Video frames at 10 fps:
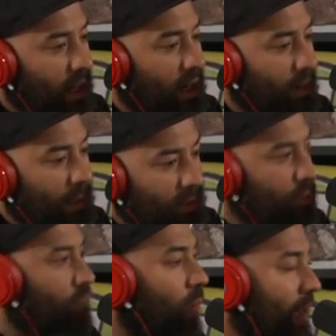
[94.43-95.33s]
I
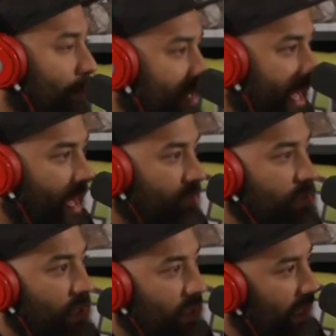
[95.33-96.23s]
knew the Wipe Me Down
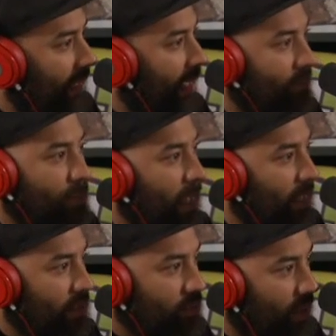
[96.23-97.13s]
shit. Like
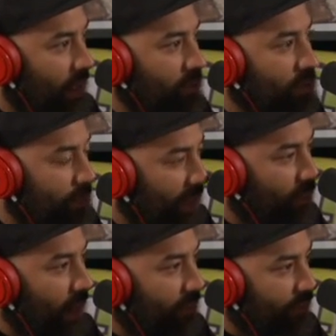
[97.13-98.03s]
everybody, you know, that was a big
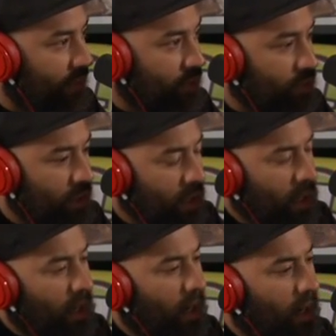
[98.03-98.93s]
record for you.
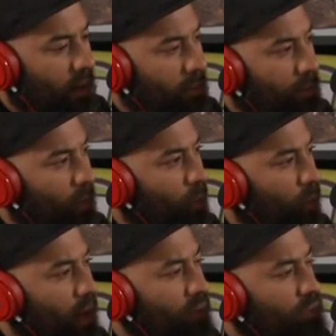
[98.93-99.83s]
But
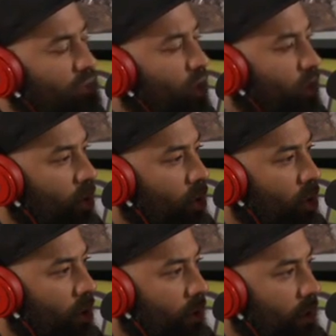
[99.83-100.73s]
what was going
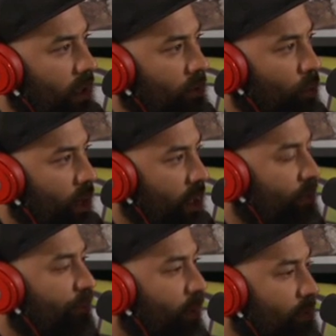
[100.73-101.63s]
on and where
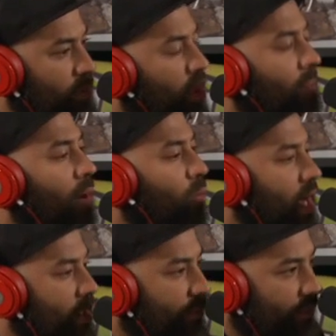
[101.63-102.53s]
you're from? Talk about
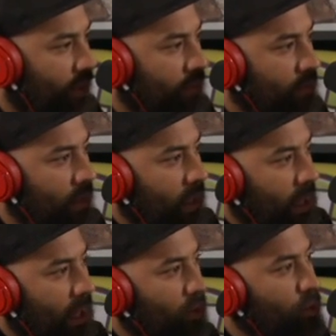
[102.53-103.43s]
where you're from
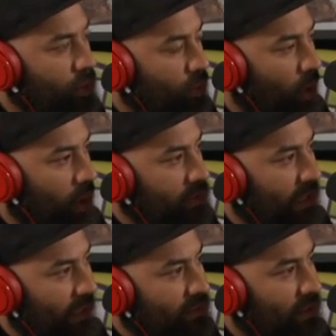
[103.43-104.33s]
and who you are
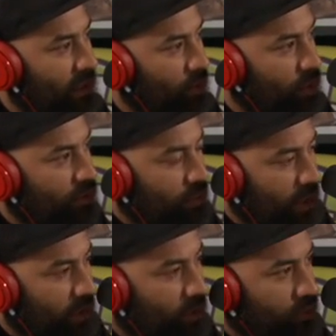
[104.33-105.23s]
to that city and what you
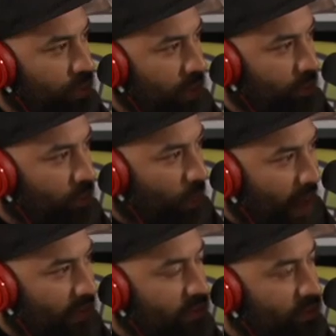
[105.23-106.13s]
mean to those people and
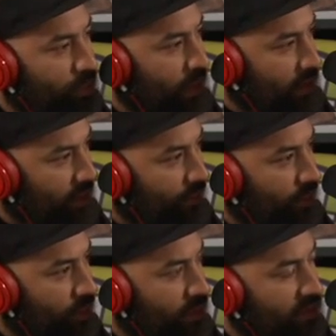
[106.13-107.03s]
why it's such a big deal
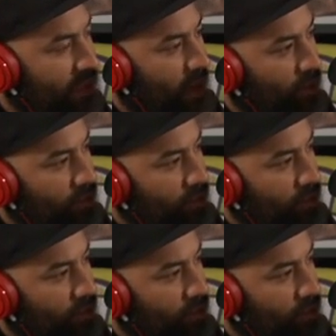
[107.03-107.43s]
for you in the South.